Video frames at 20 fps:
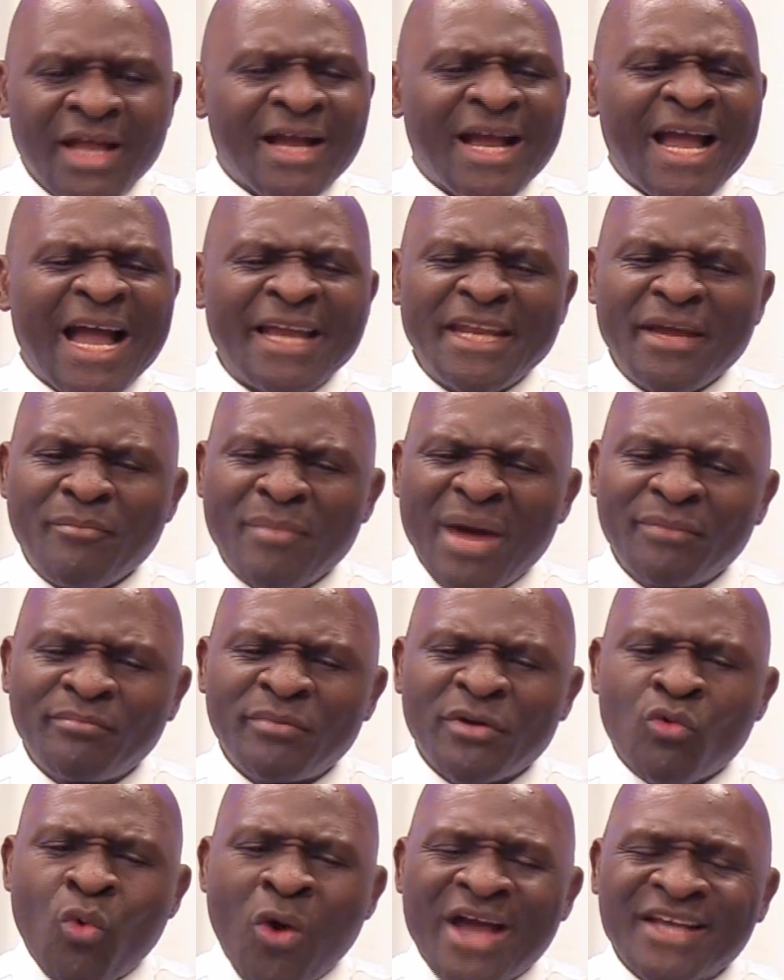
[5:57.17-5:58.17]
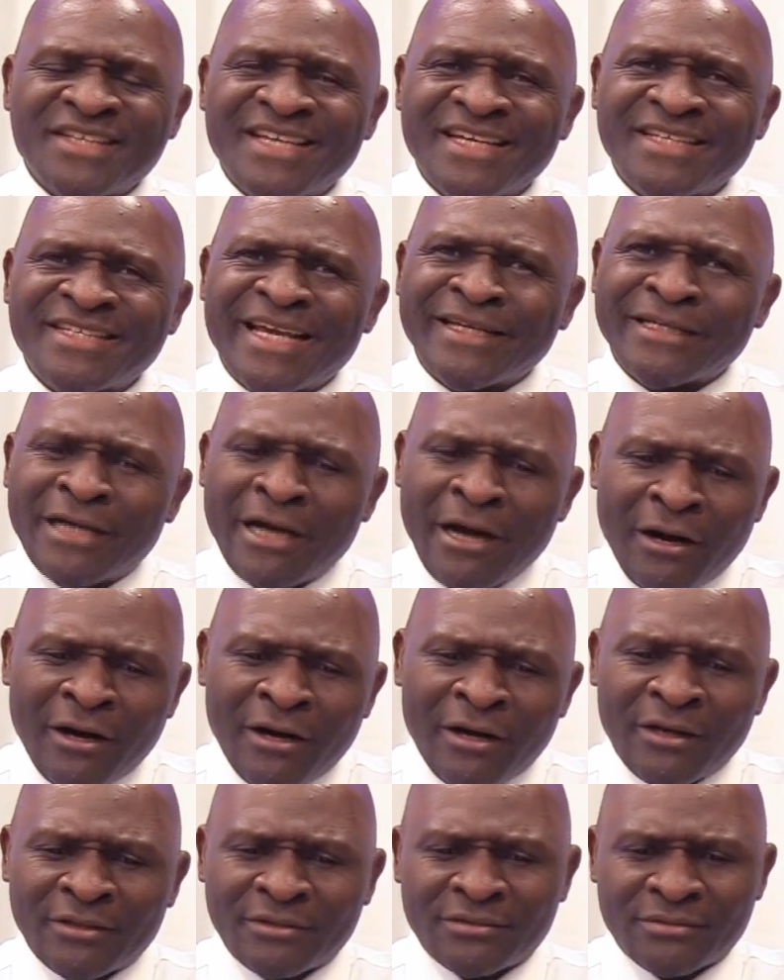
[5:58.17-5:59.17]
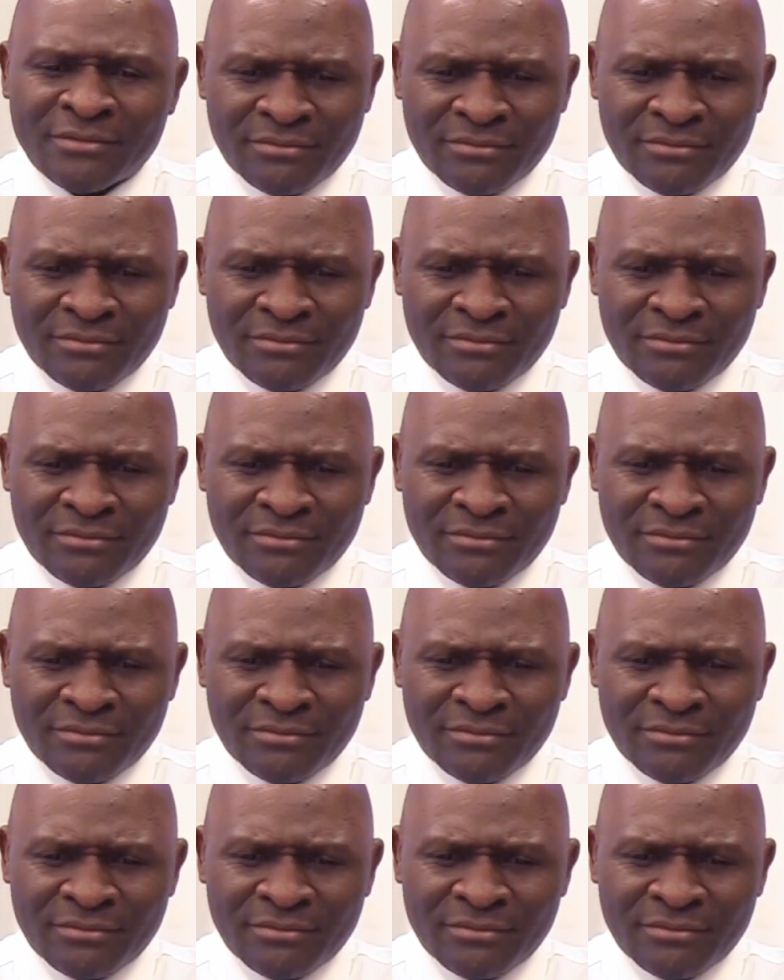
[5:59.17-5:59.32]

Can a man be wiser than God?